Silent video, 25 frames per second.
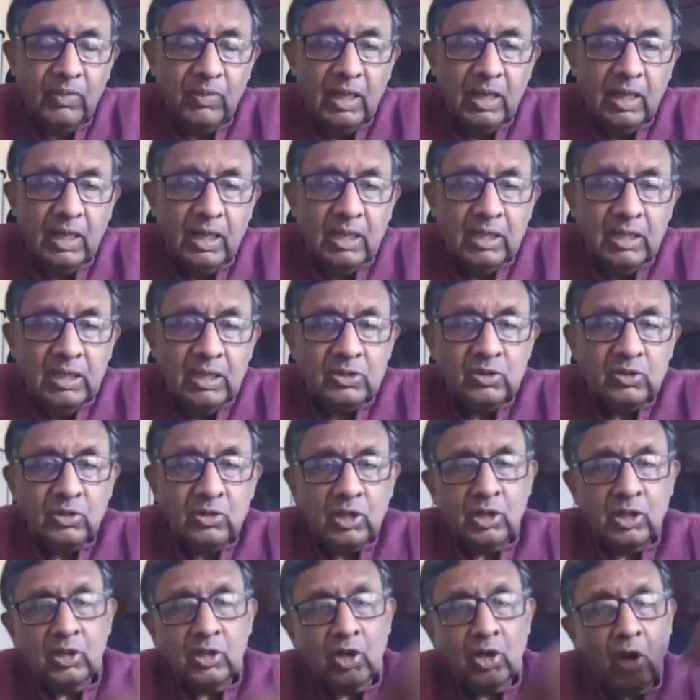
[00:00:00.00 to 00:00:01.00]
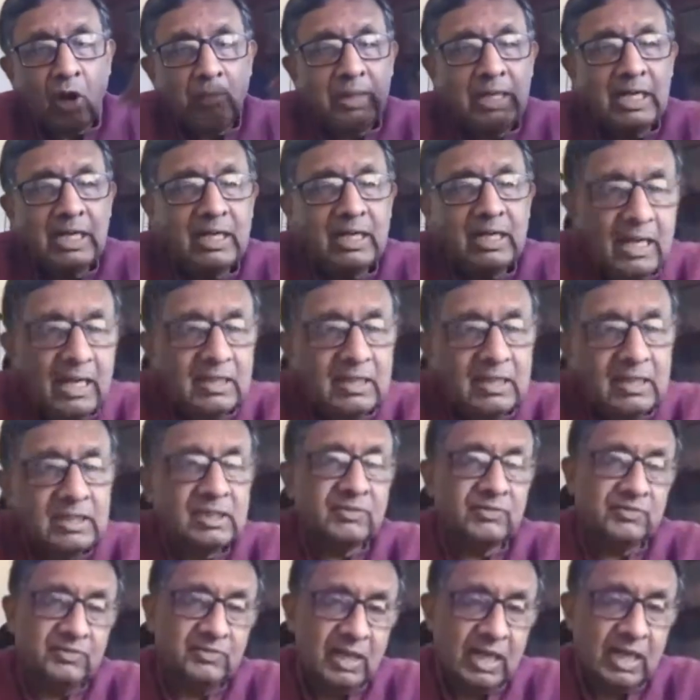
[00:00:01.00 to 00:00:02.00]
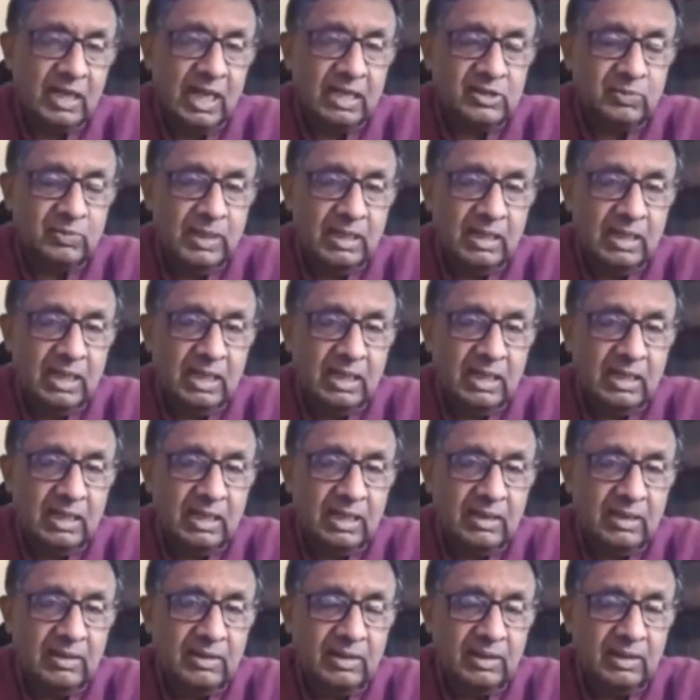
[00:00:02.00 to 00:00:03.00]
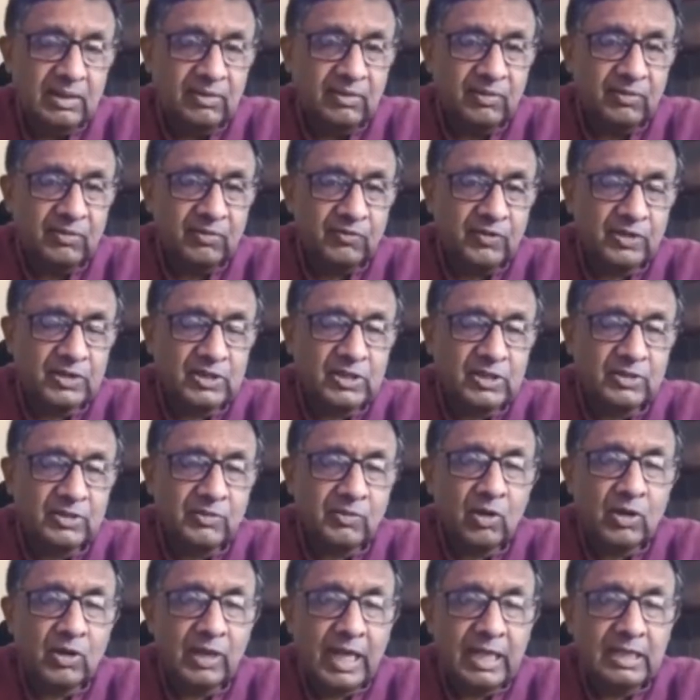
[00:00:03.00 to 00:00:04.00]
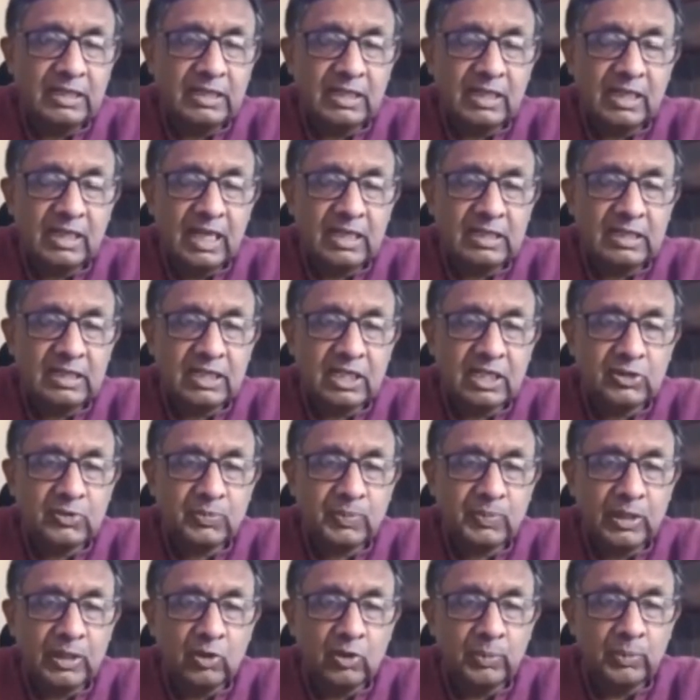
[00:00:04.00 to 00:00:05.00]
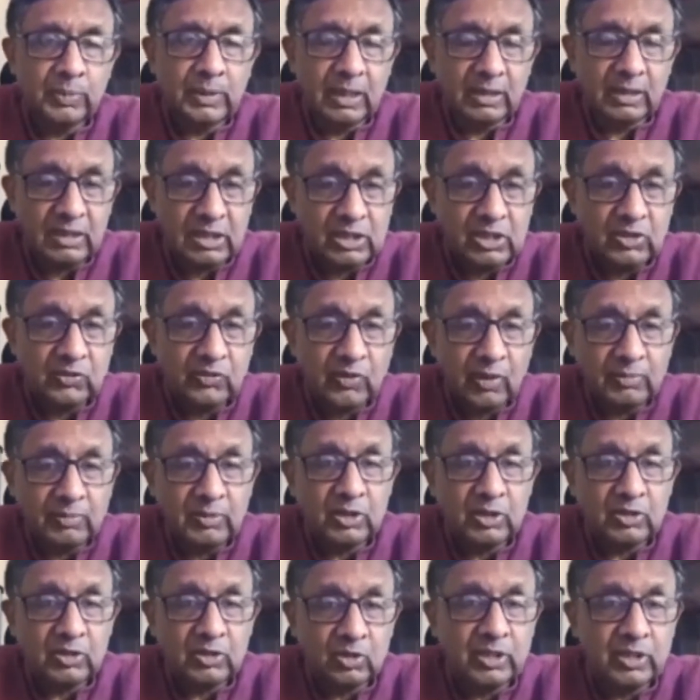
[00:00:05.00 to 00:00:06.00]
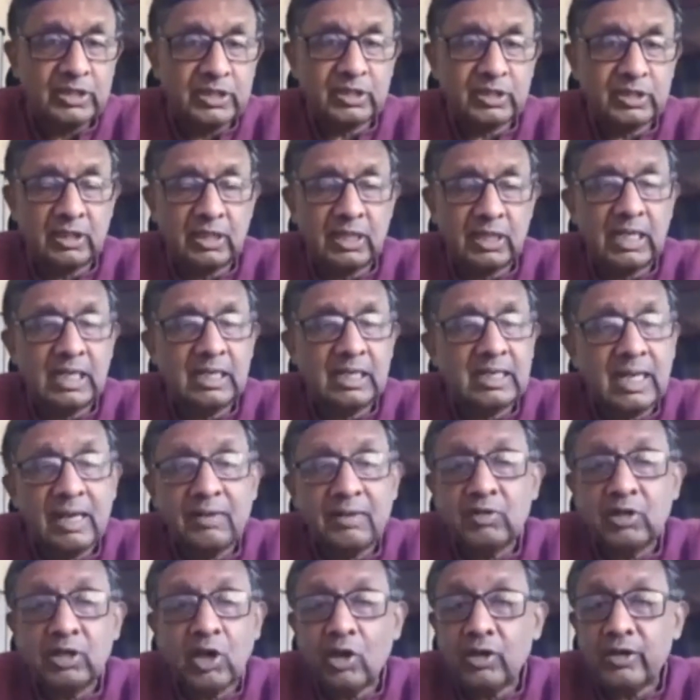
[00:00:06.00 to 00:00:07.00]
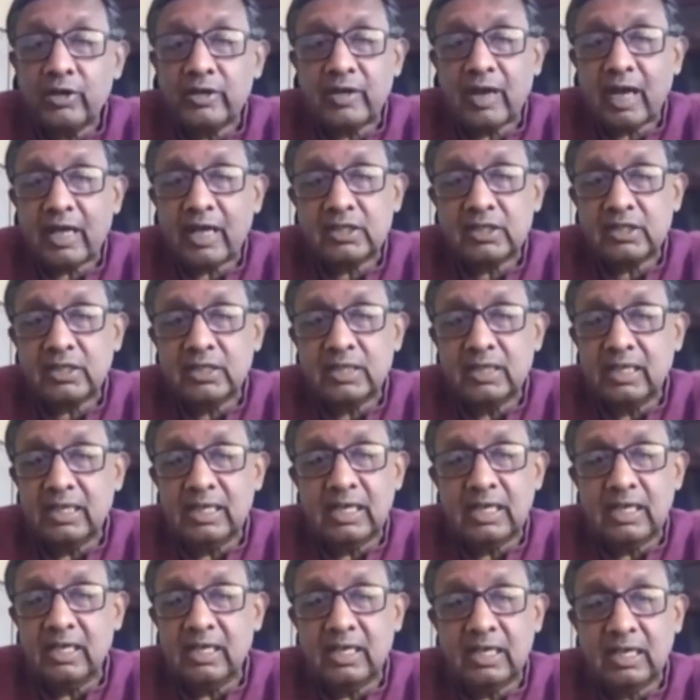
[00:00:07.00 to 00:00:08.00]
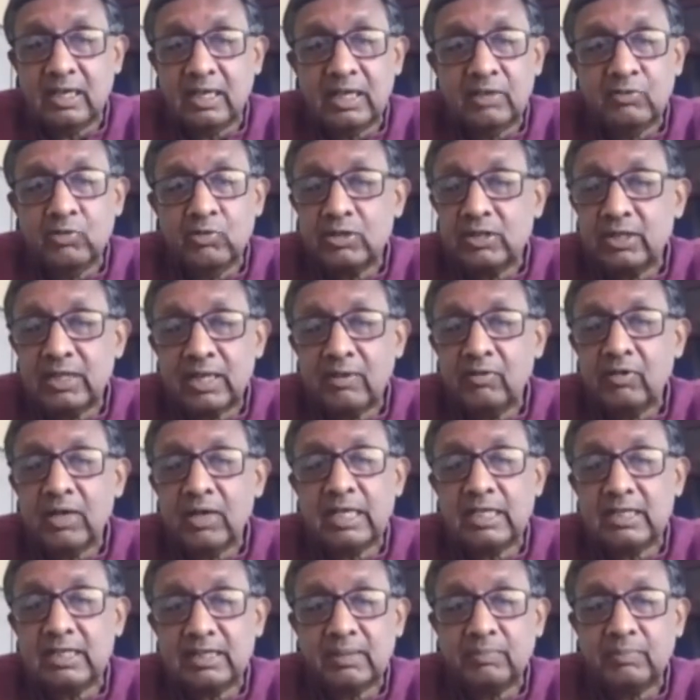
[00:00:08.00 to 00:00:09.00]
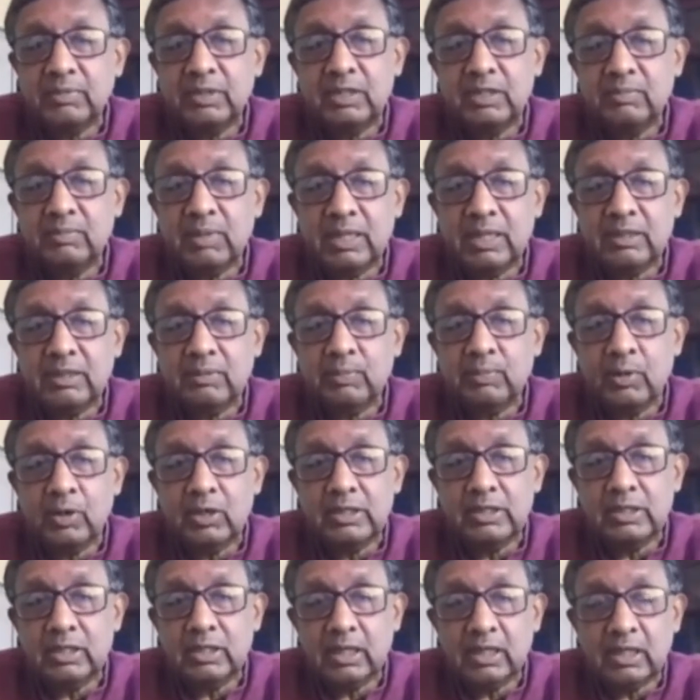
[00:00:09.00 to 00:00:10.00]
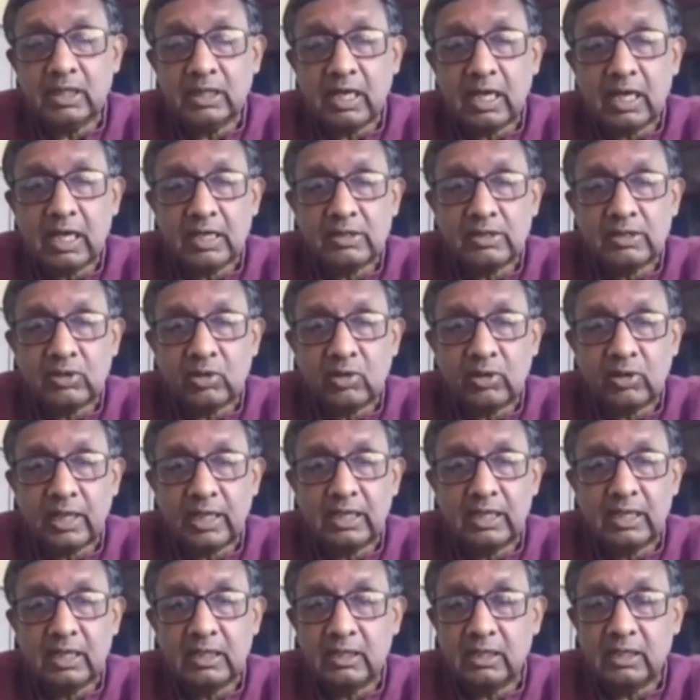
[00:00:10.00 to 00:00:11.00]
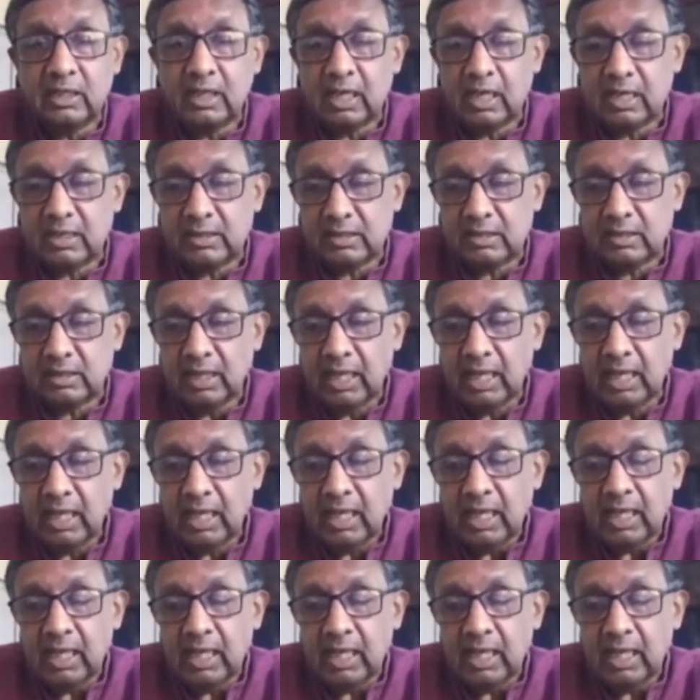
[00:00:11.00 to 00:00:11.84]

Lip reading: So the dominant narrative has been, first of all, 1980 SP Gupta. This is from the judiciary. It never got traction in India. It was never accepted by the political class or any other class.